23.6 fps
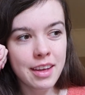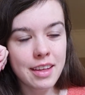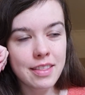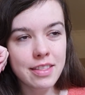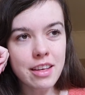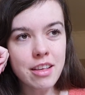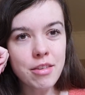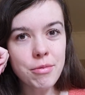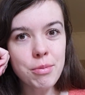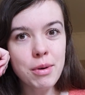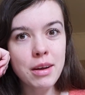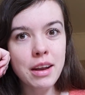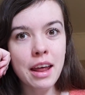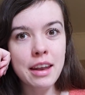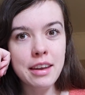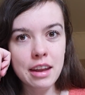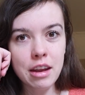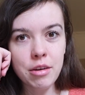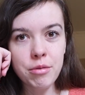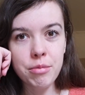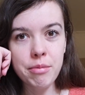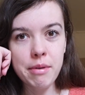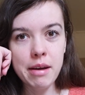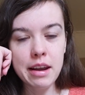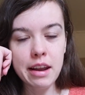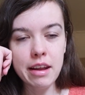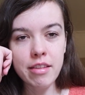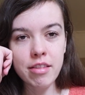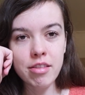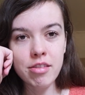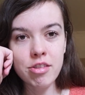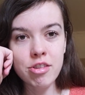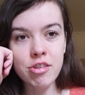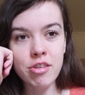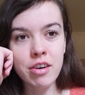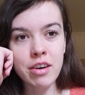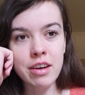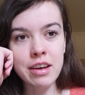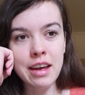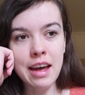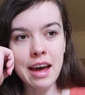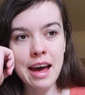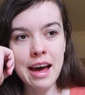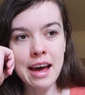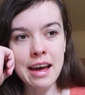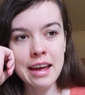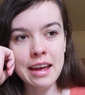This one I did really enjoy.
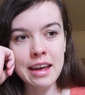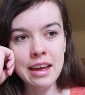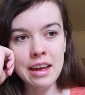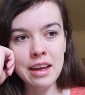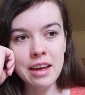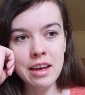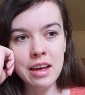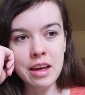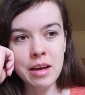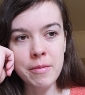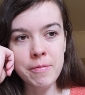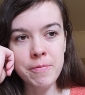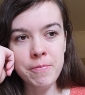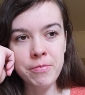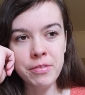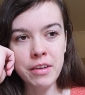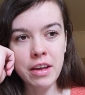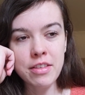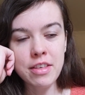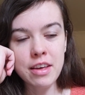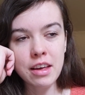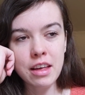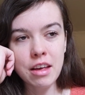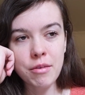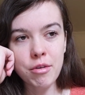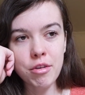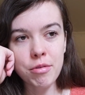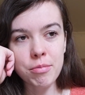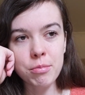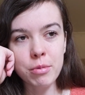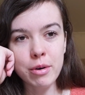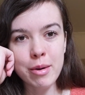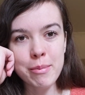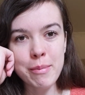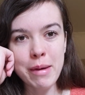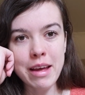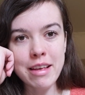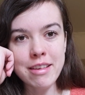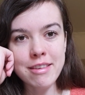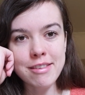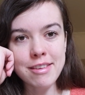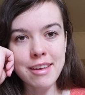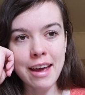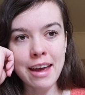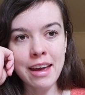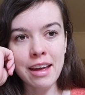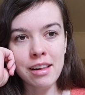I think it was more my
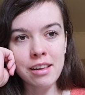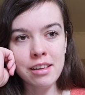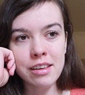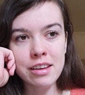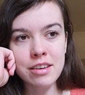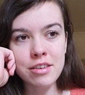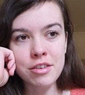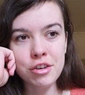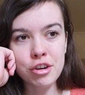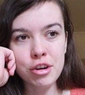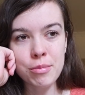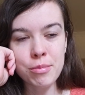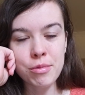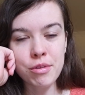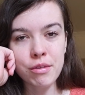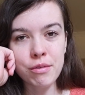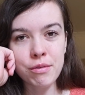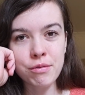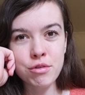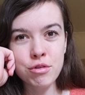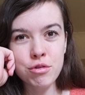style in terms of